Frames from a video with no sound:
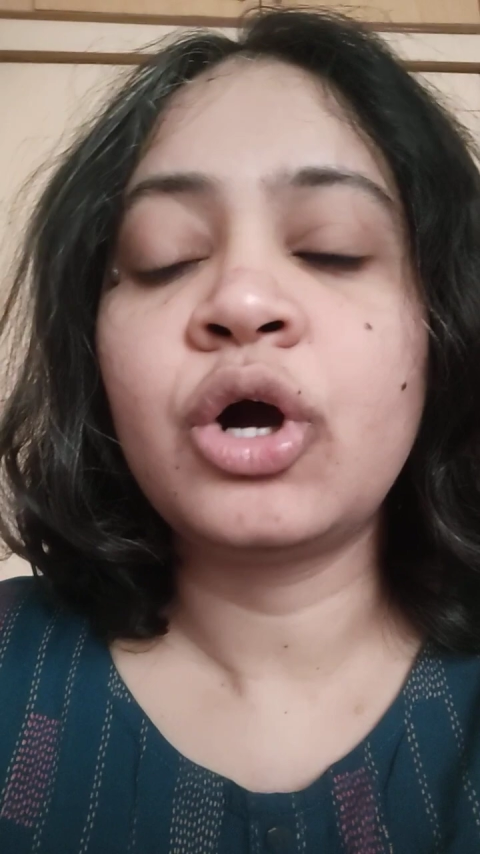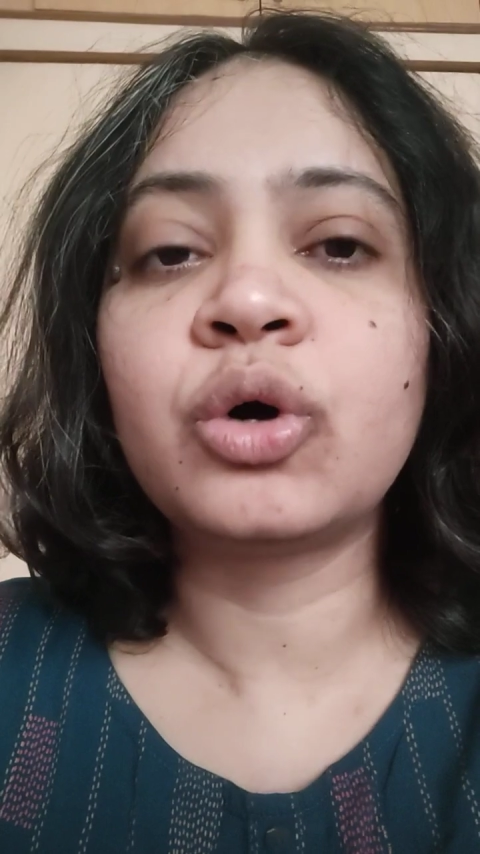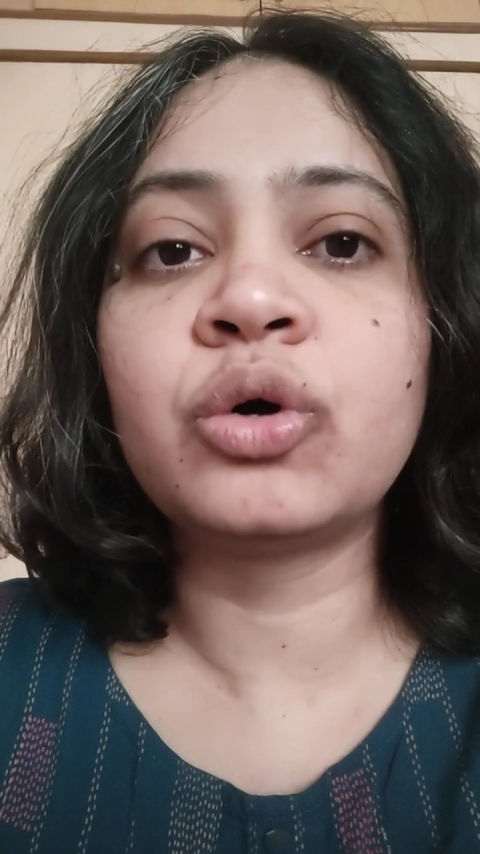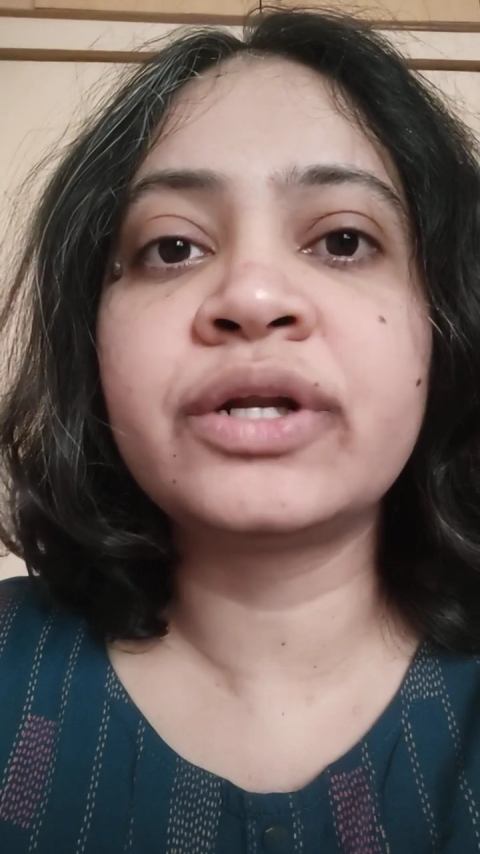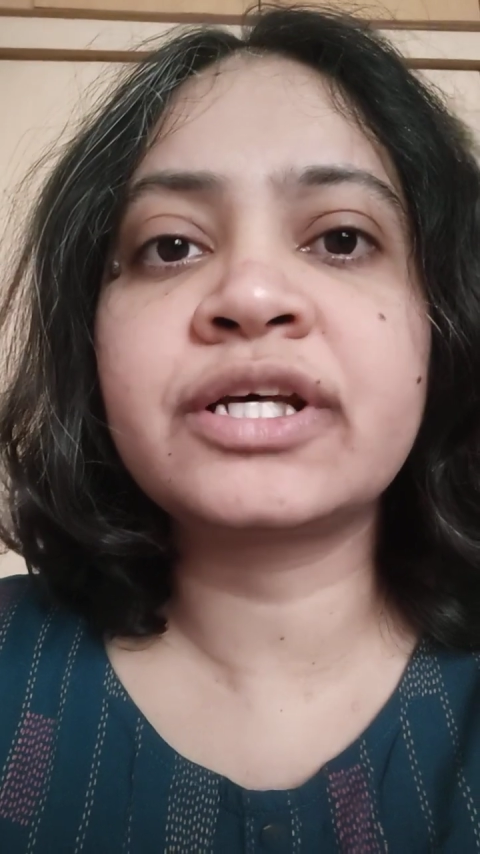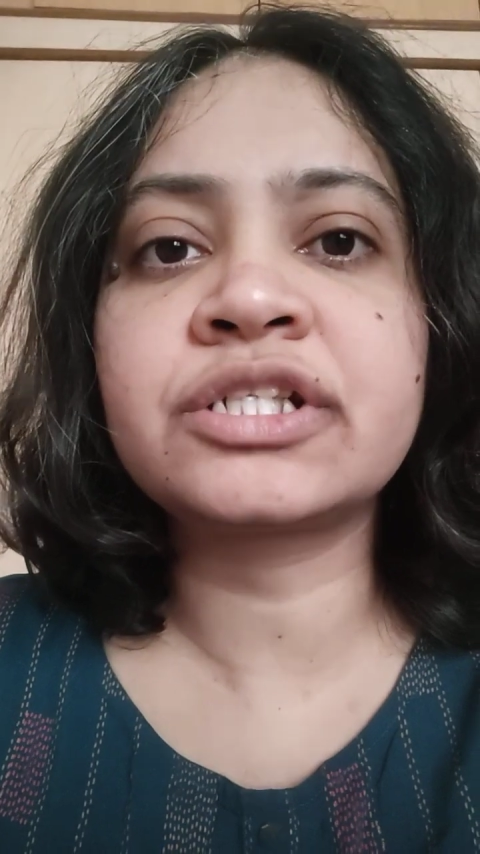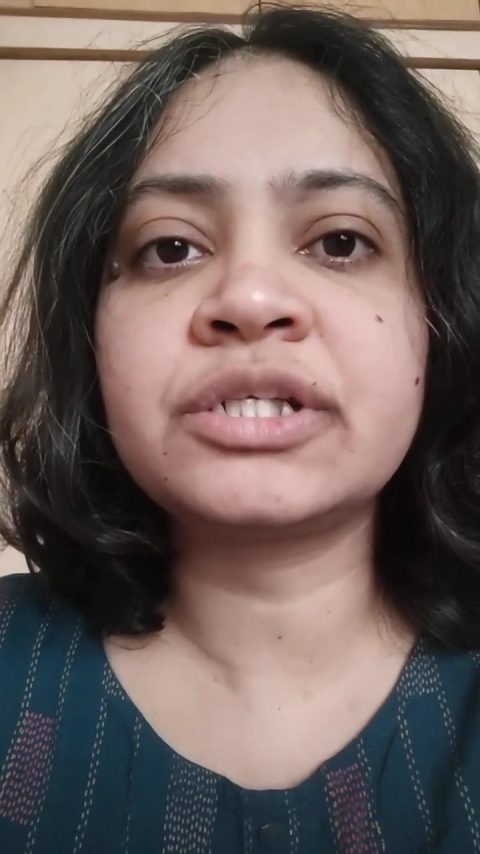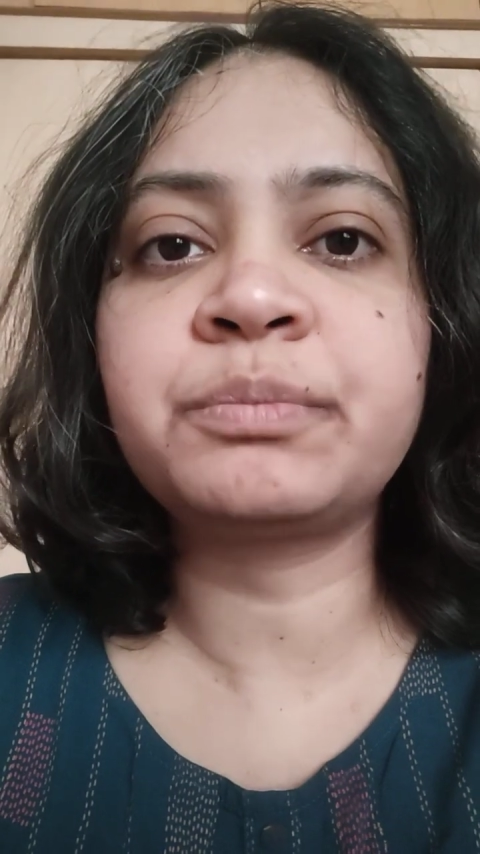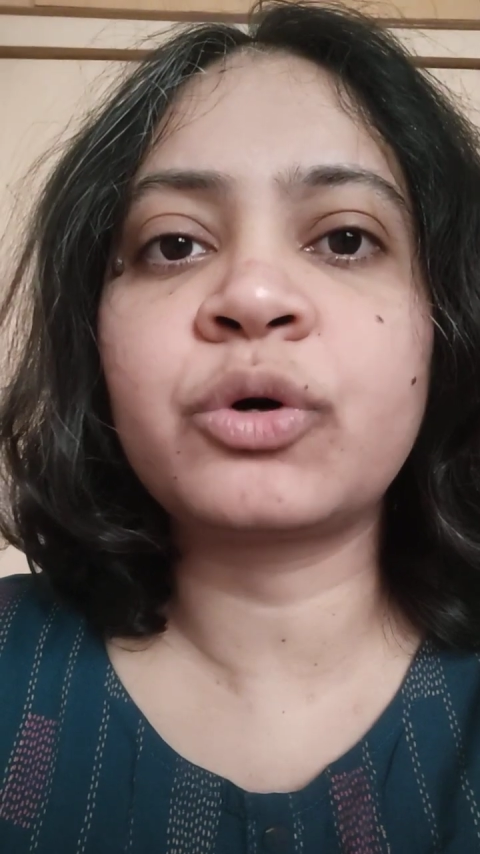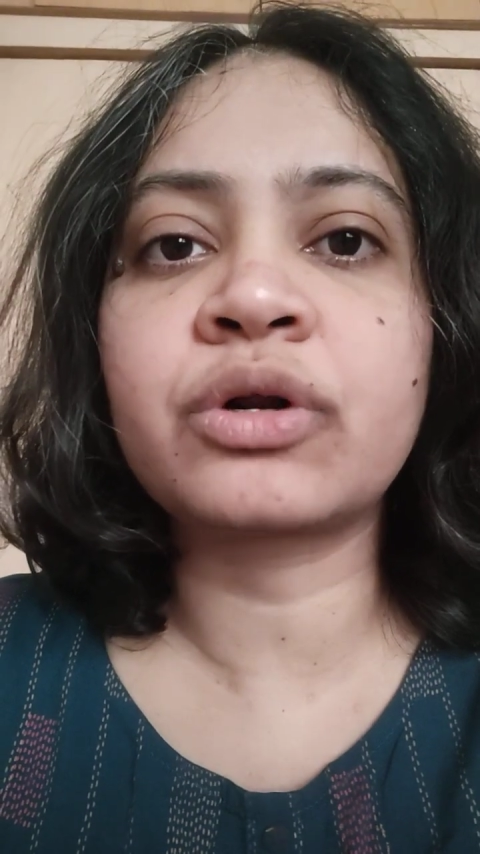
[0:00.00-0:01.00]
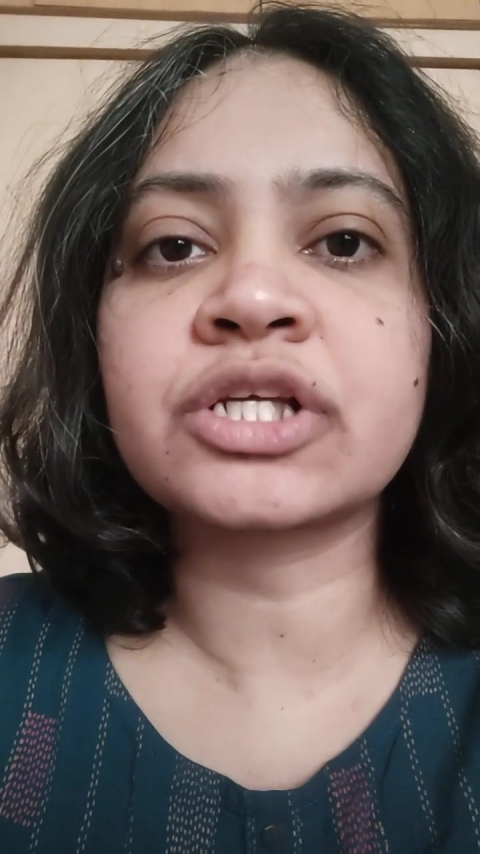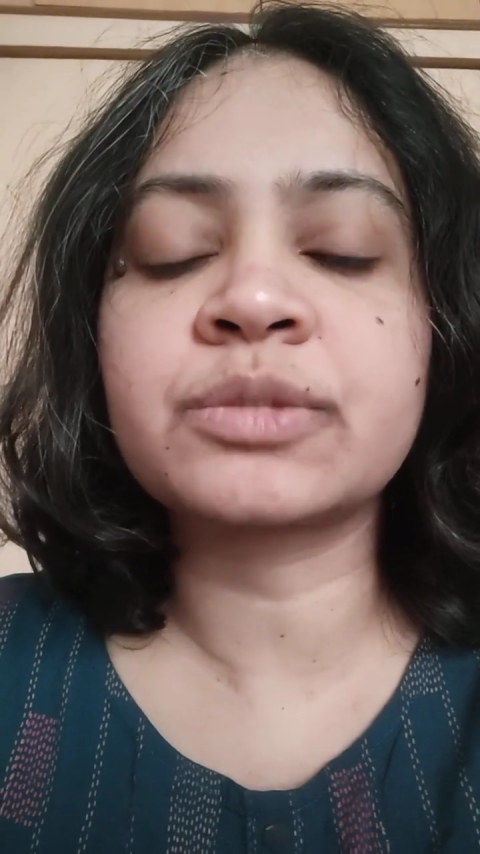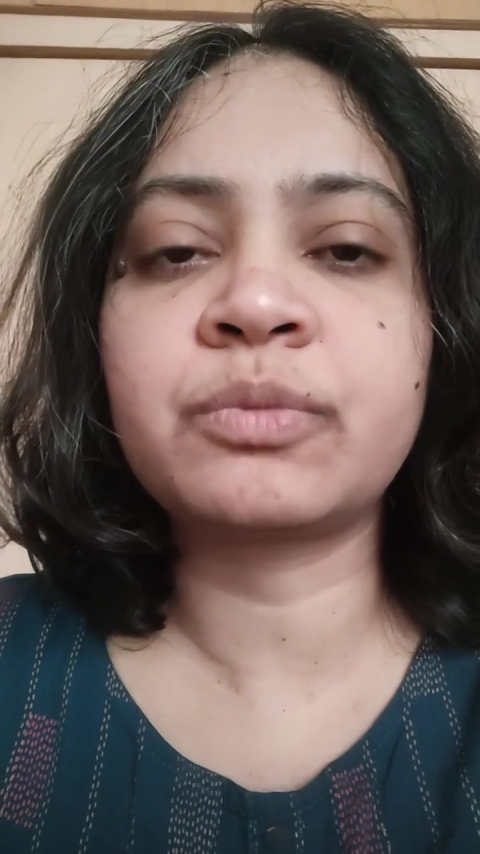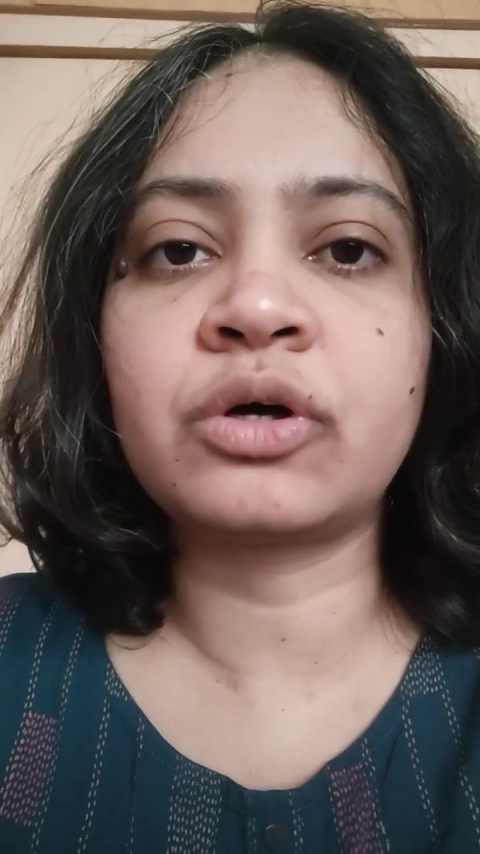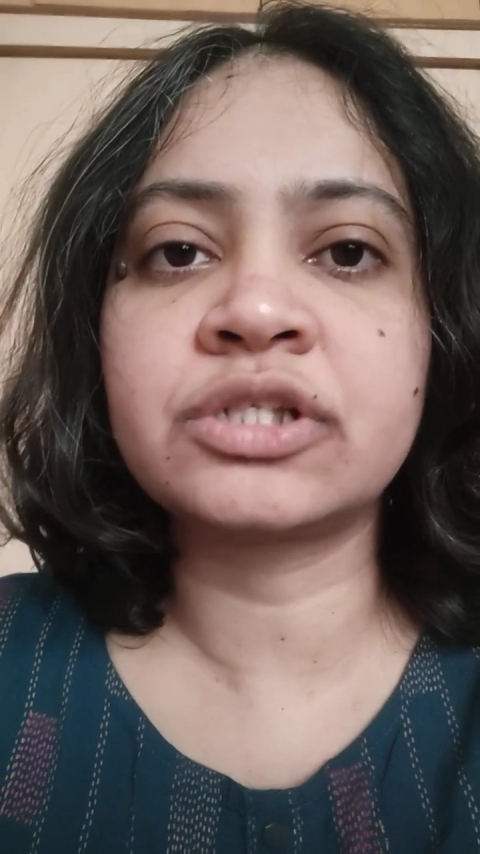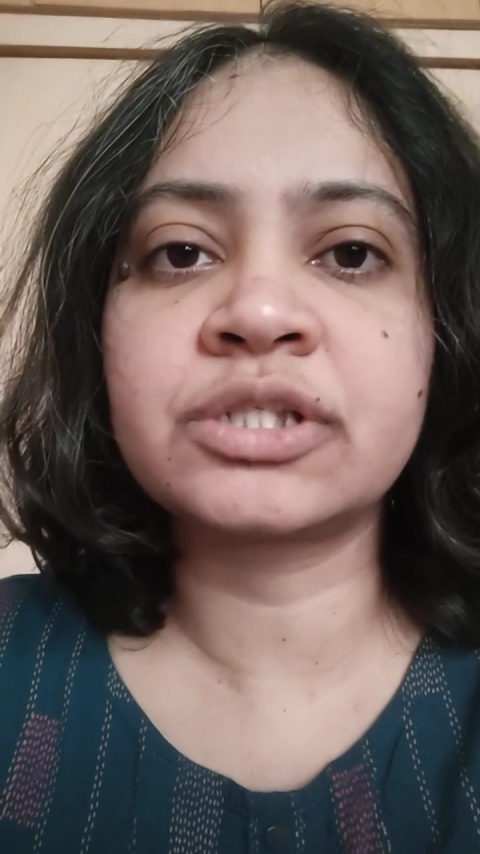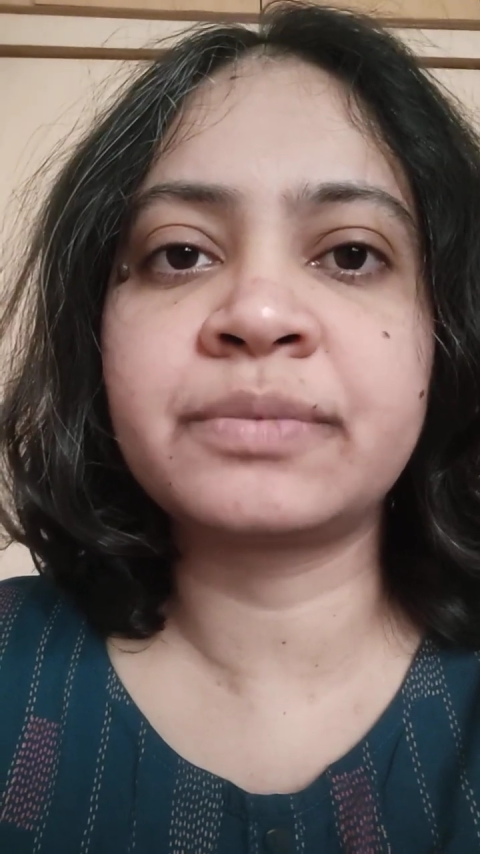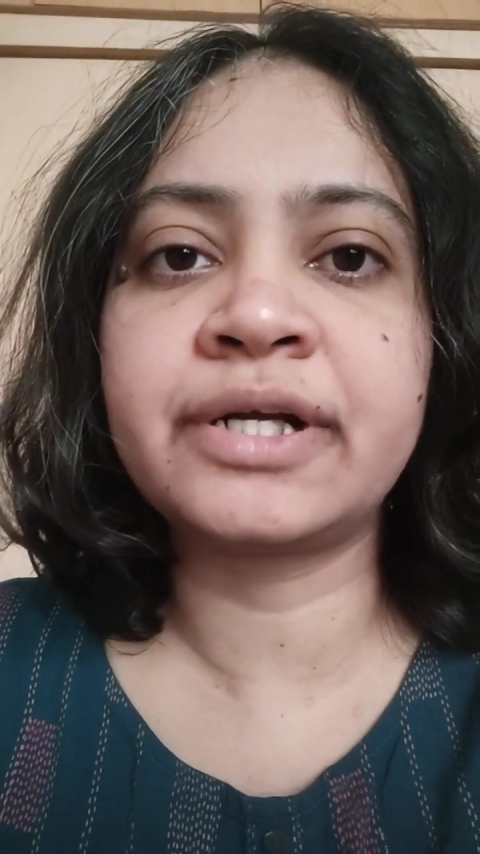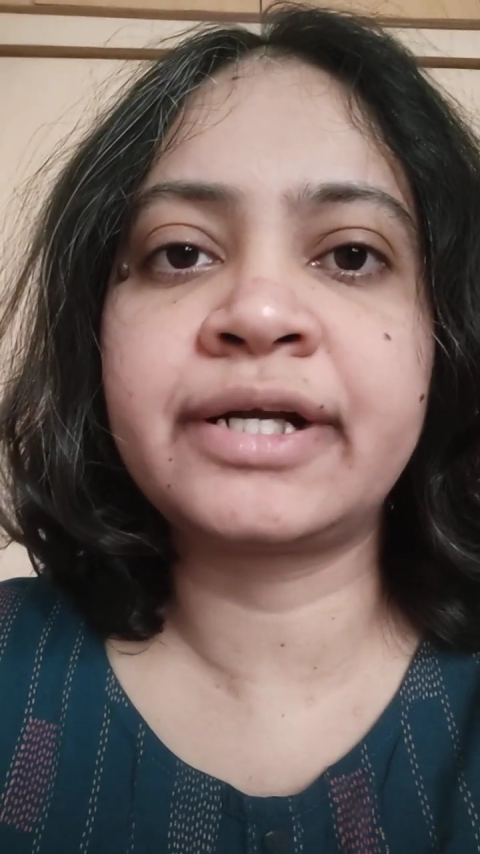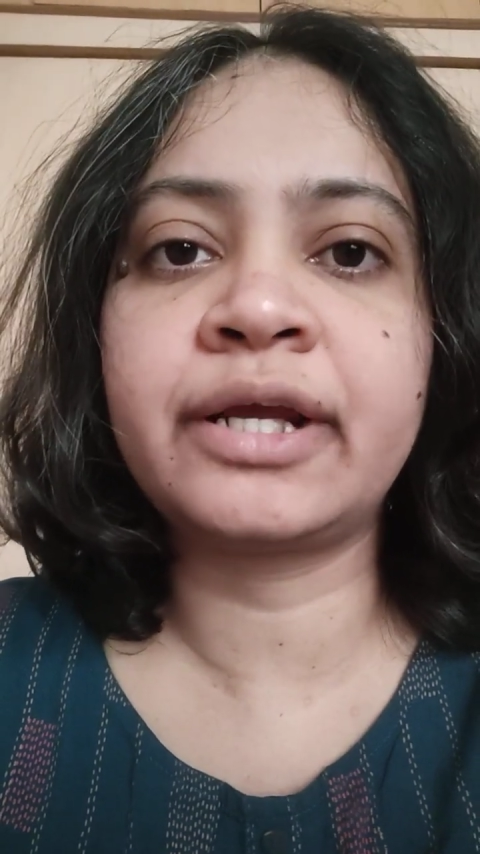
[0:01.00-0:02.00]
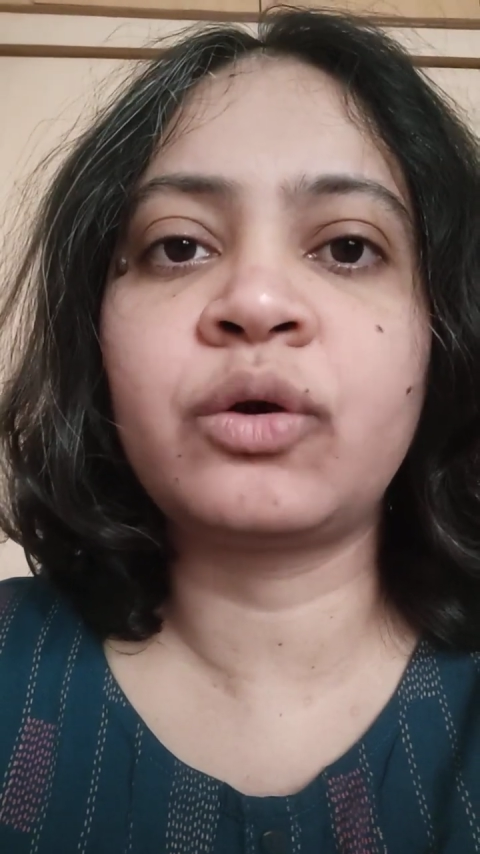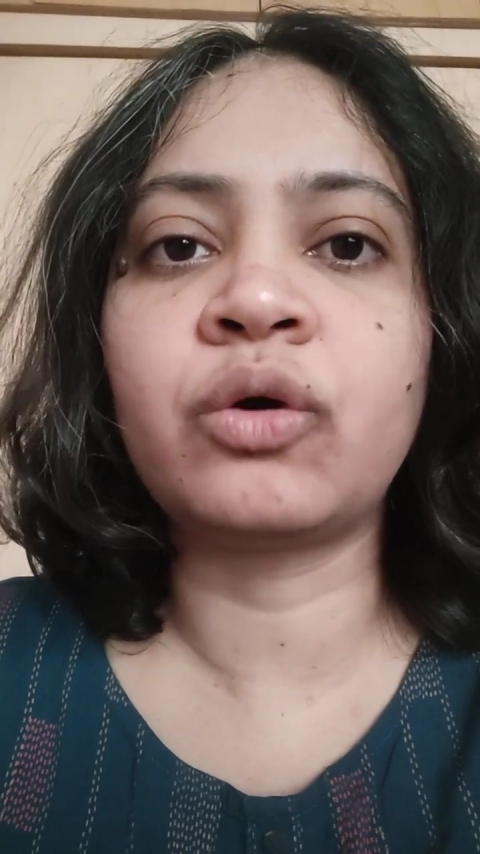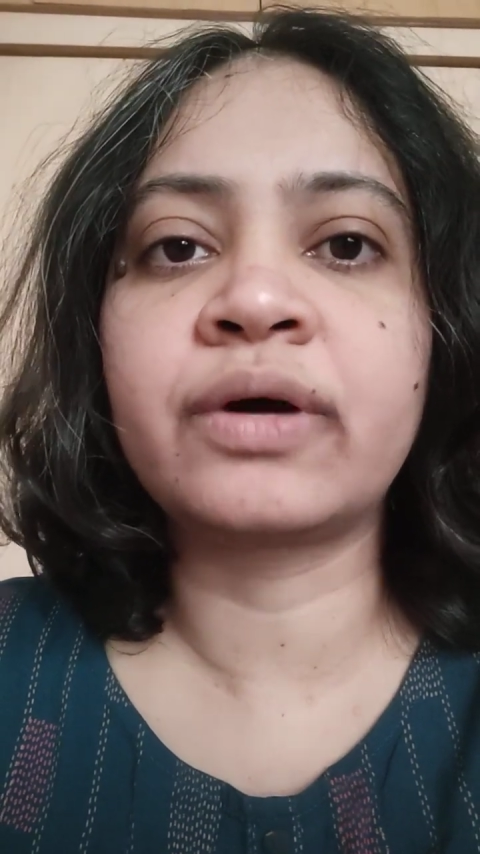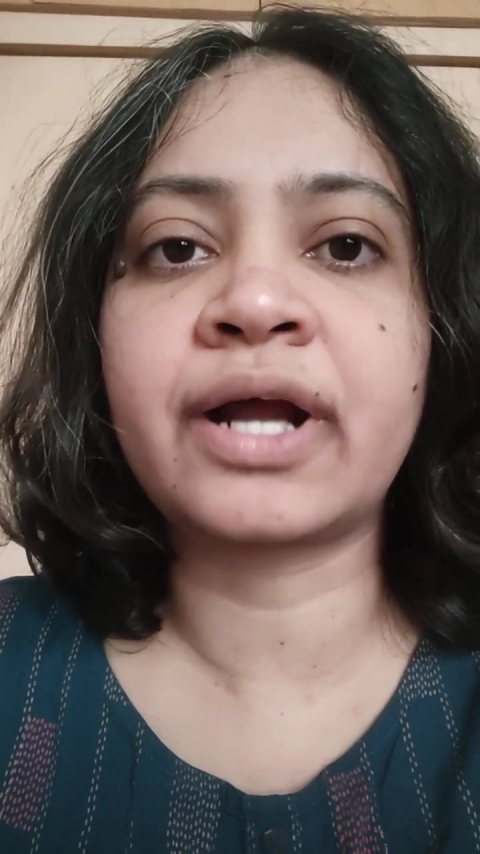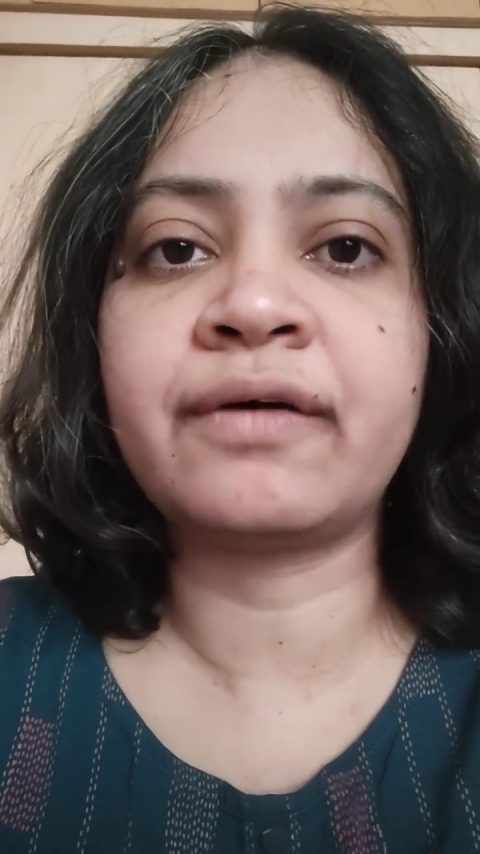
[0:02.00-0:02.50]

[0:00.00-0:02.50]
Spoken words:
ownership or responsibility over